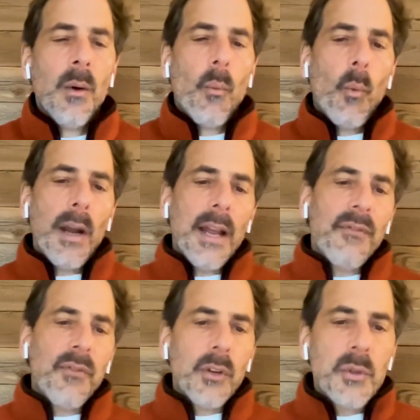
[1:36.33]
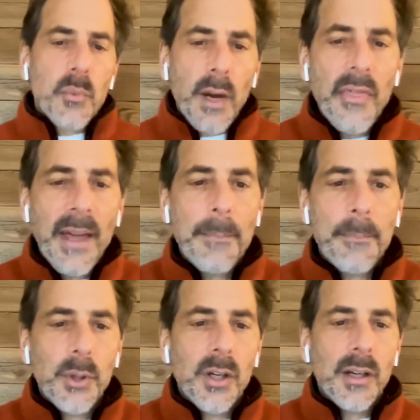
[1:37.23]
When I first read that
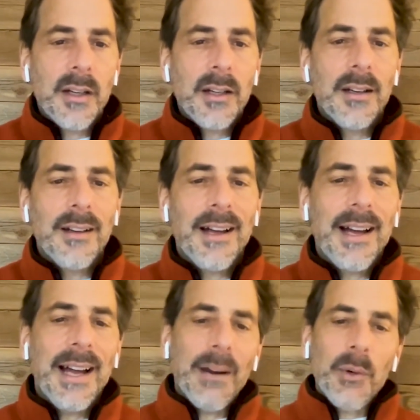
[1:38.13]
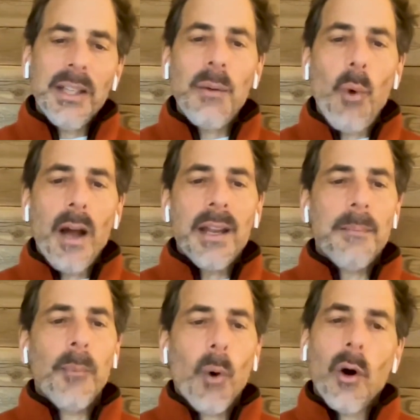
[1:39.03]
book, I really
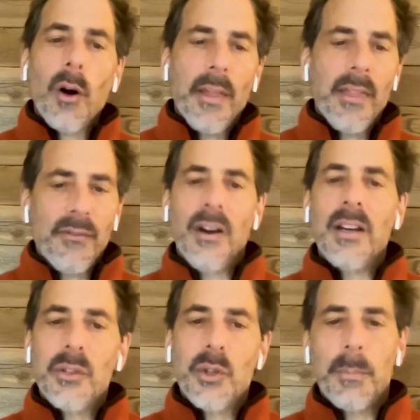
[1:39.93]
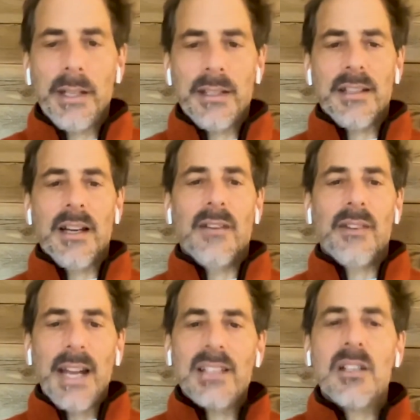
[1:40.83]
wanted more on the fun tripping stuff
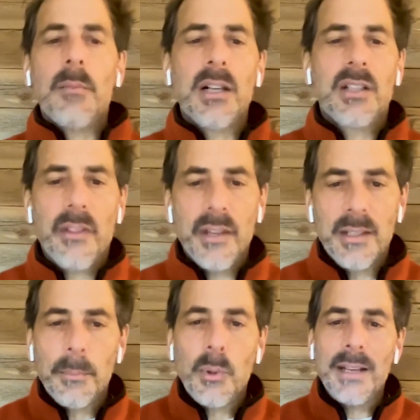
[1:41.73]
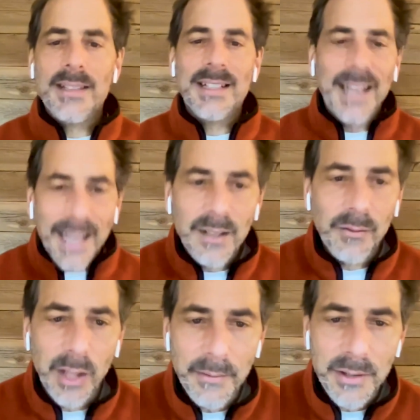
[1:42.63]
and not so much on the depressing
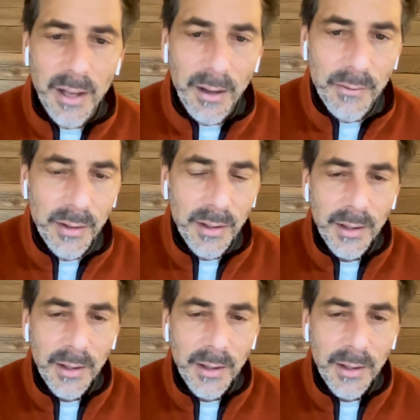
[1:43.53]
end-of-life stuff.